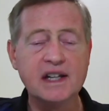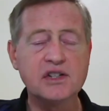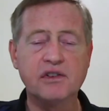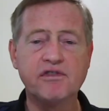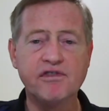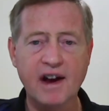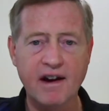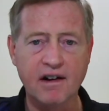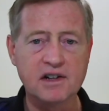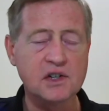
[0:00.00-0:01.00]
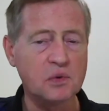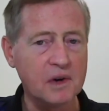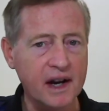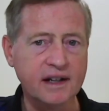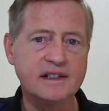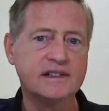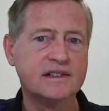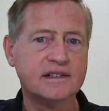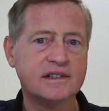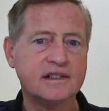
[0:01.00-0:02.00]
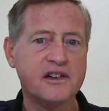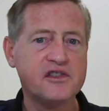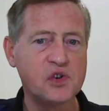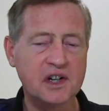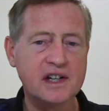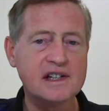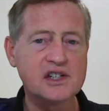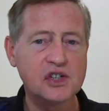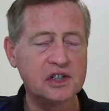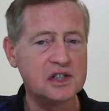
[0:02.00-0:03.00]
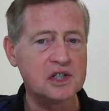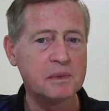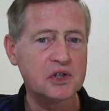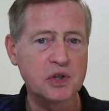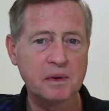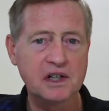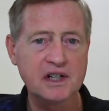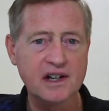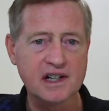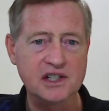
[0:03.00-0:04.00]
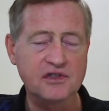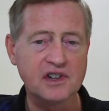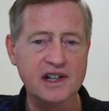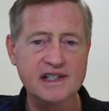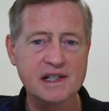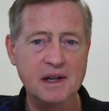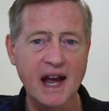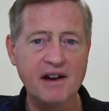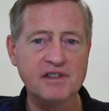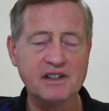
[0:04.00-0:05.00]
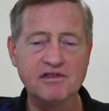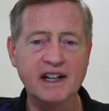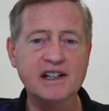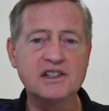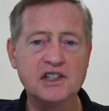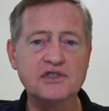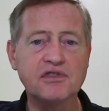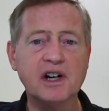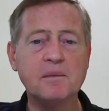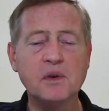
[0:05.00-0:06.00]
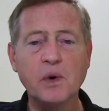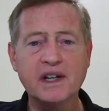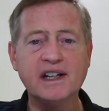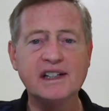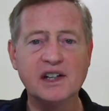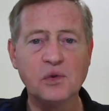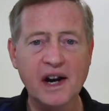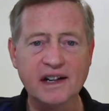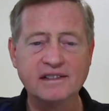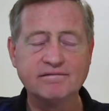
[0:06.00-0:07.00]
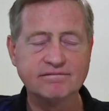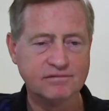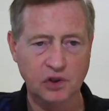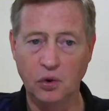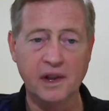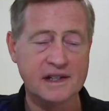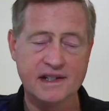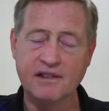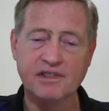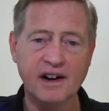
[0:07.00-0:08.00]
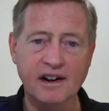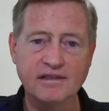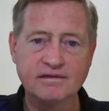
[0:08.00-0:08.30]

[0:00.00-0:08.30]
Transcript: Is it fair? Is it right for his goodness to be attributed to us, for us to have advantage from what he did right? No, that's not fair.